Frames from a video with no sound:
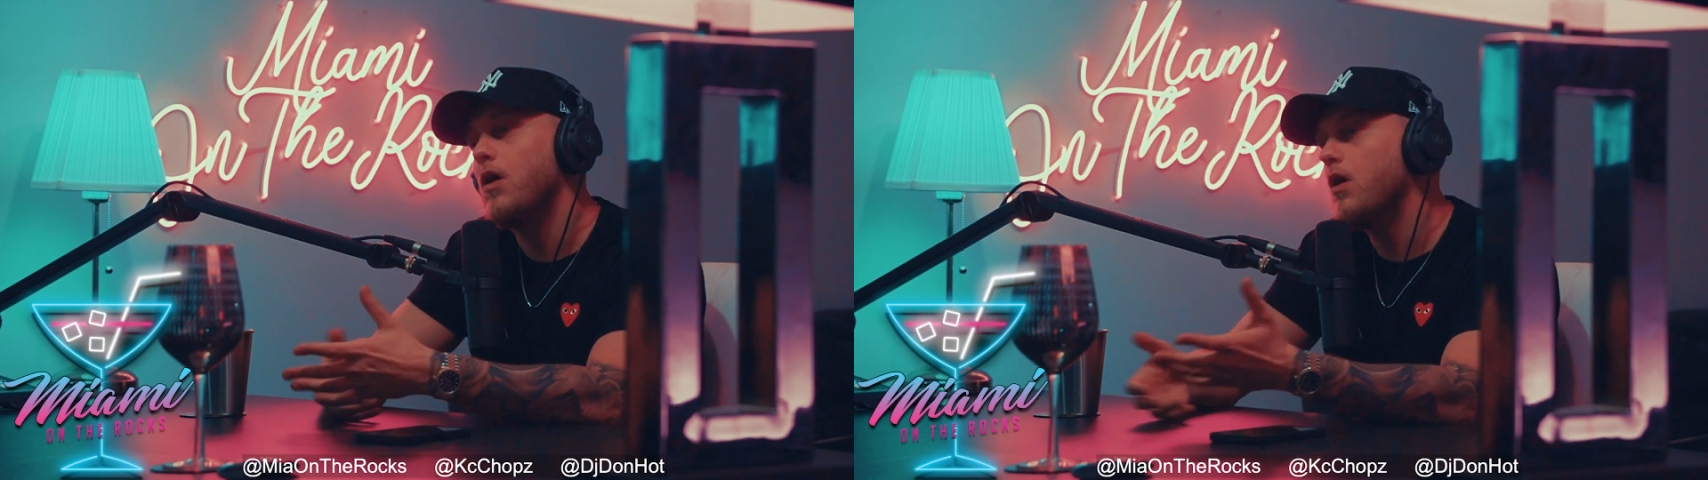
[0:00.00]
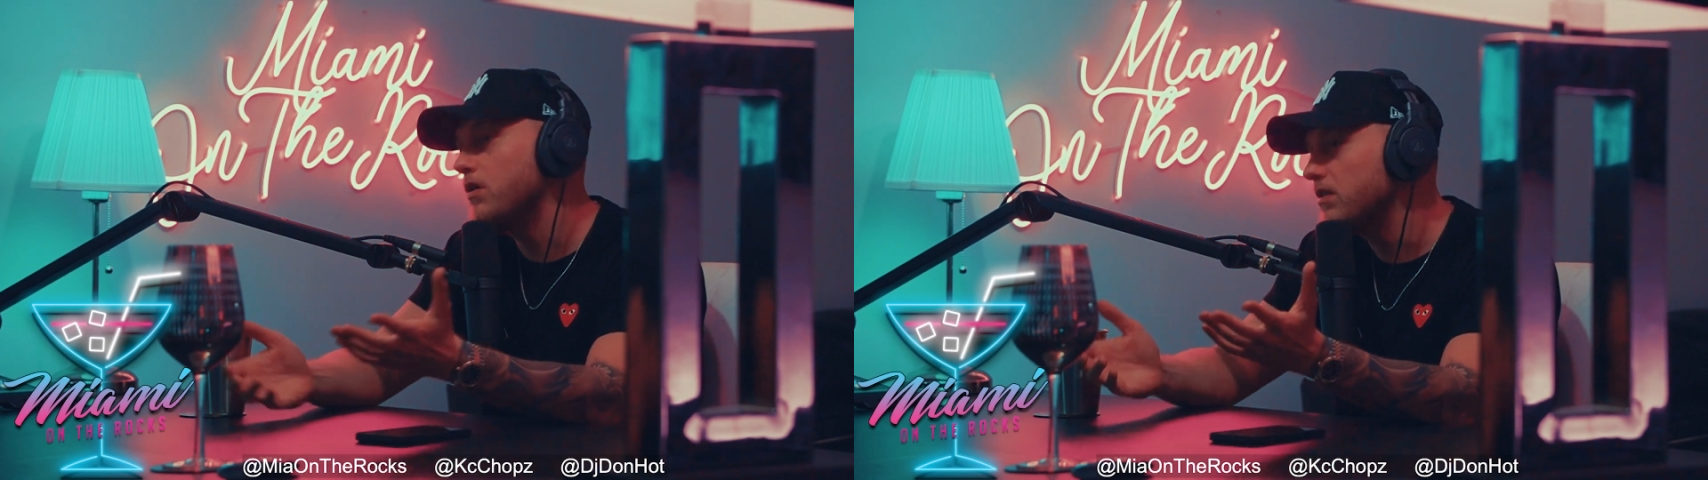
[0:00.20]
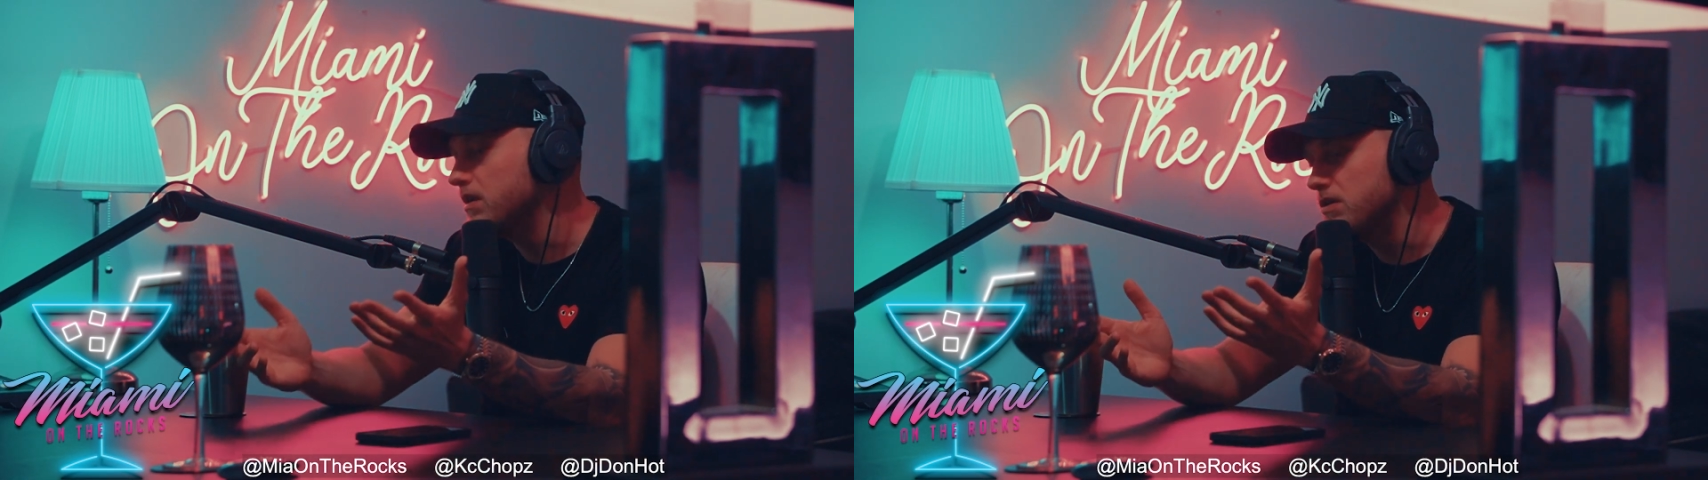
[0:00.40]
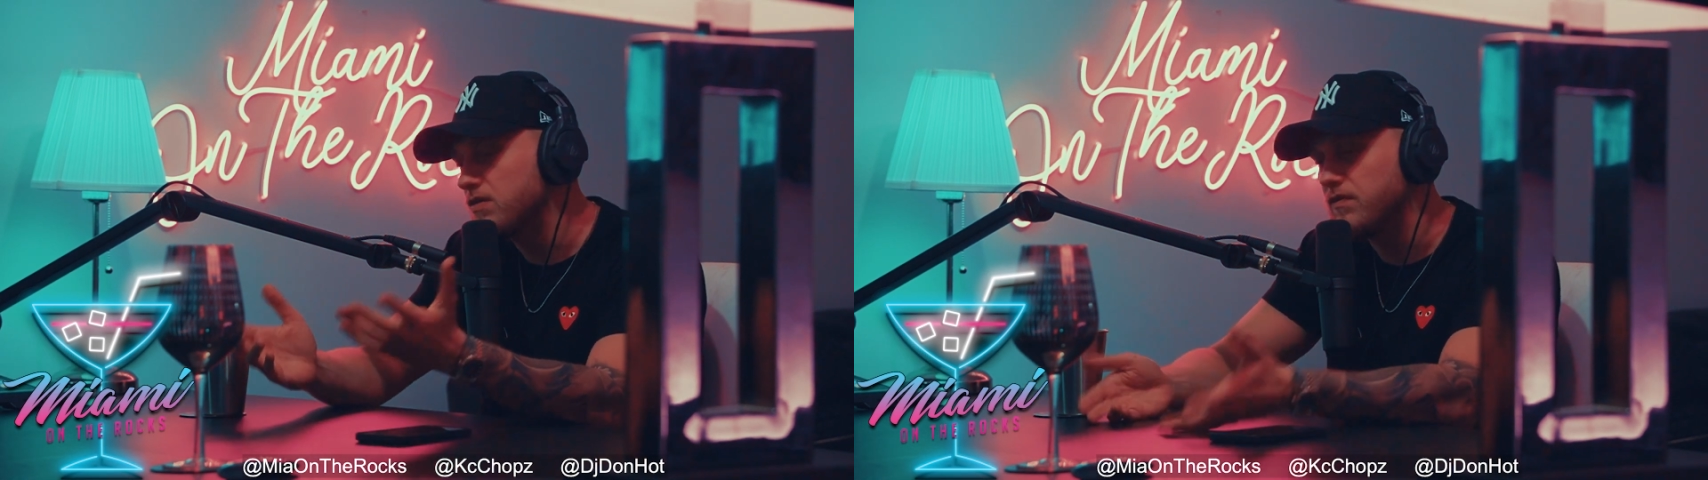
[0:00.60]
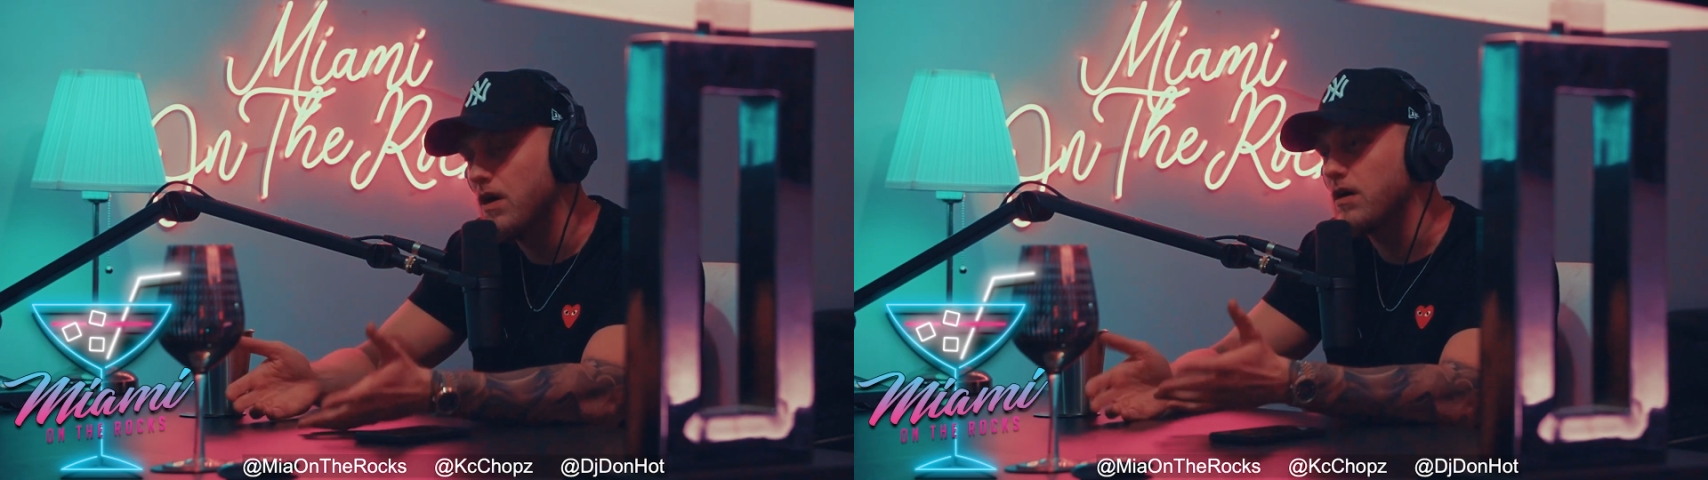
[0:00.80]
all of
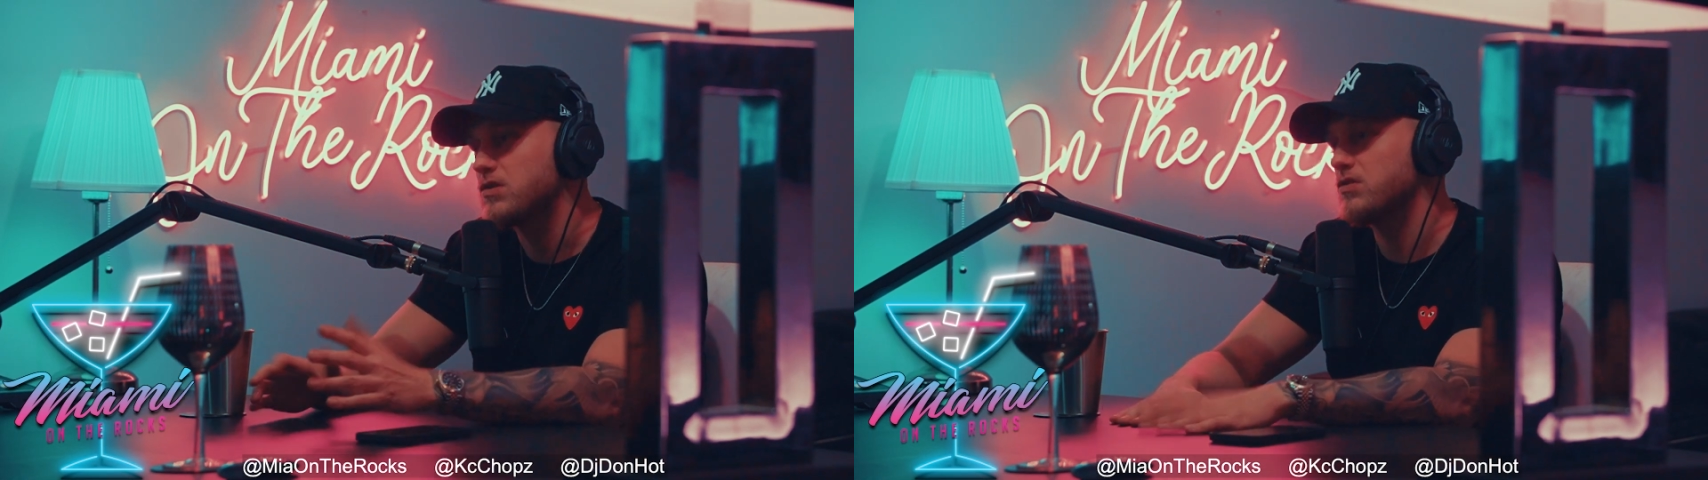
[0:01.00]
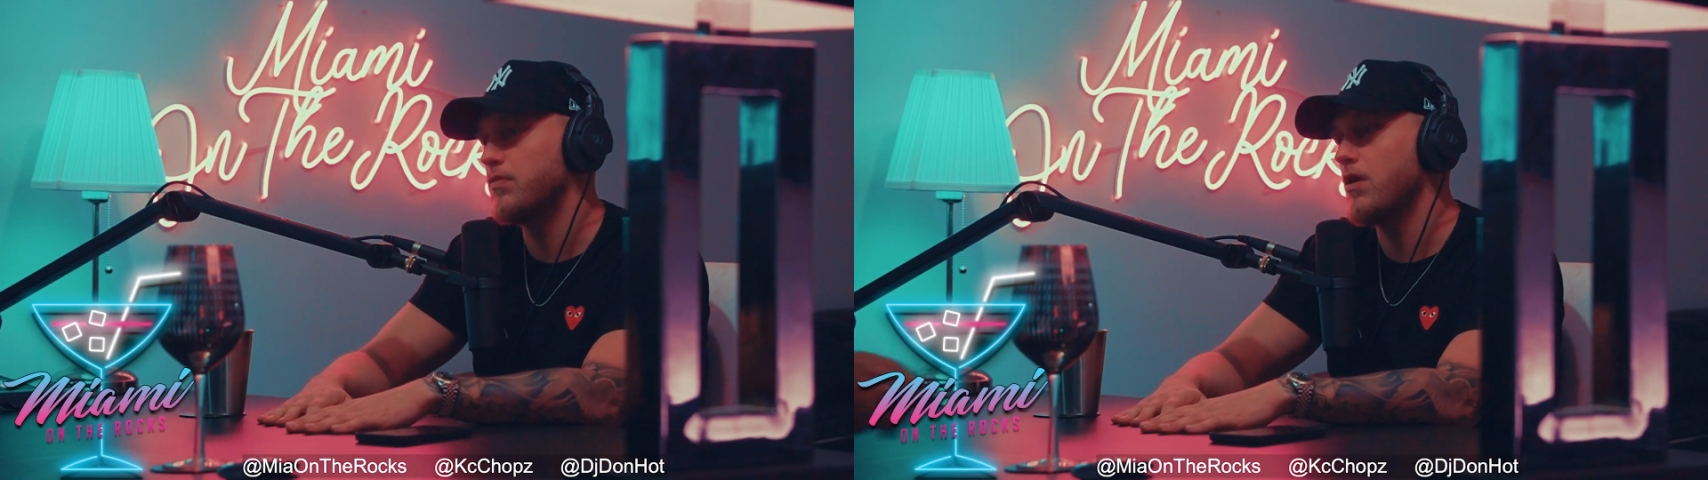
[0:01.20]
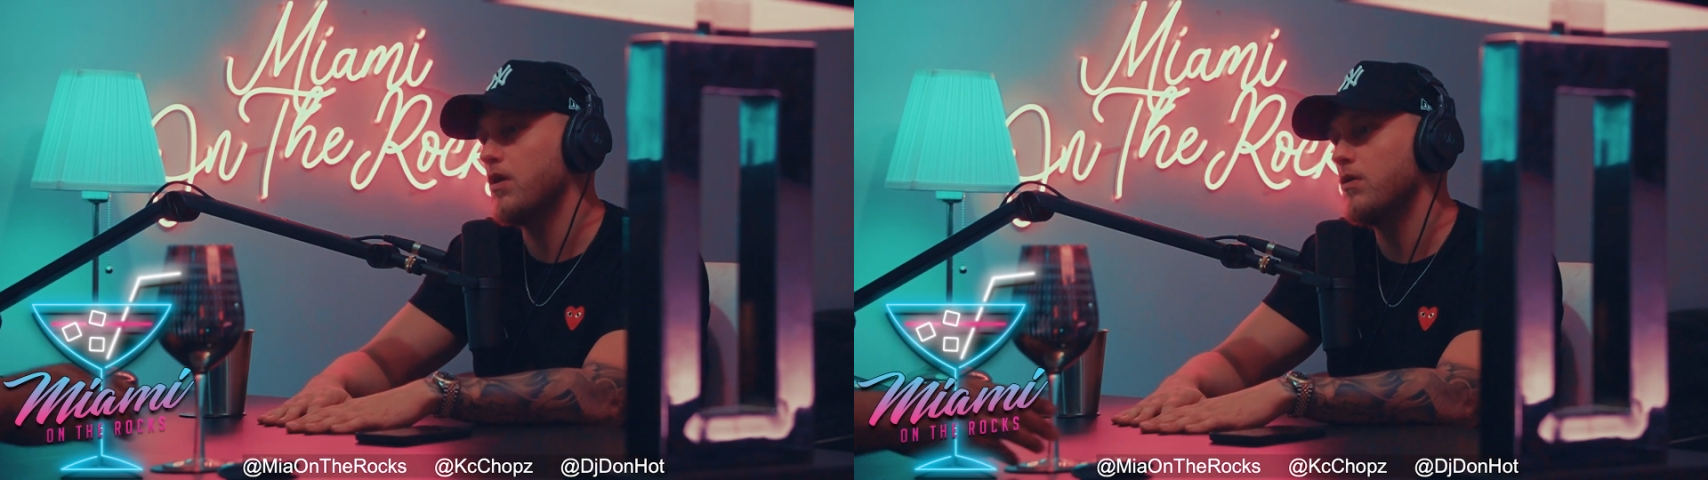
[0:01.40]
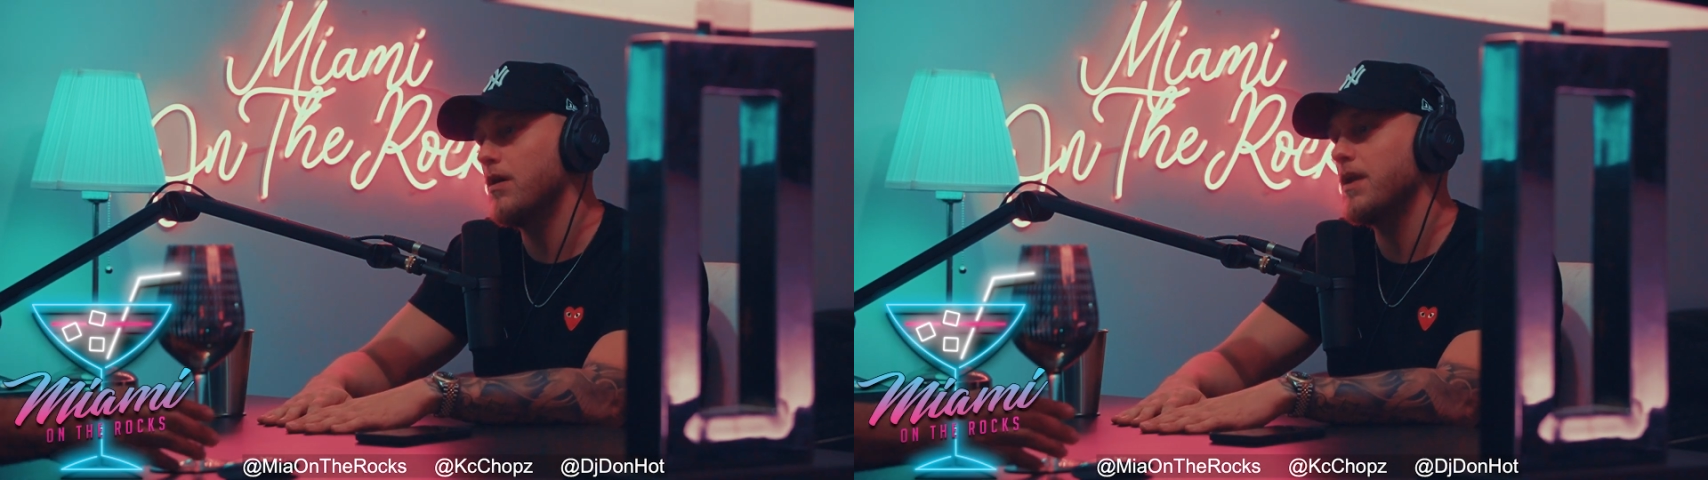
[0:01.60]
these fucks, bro.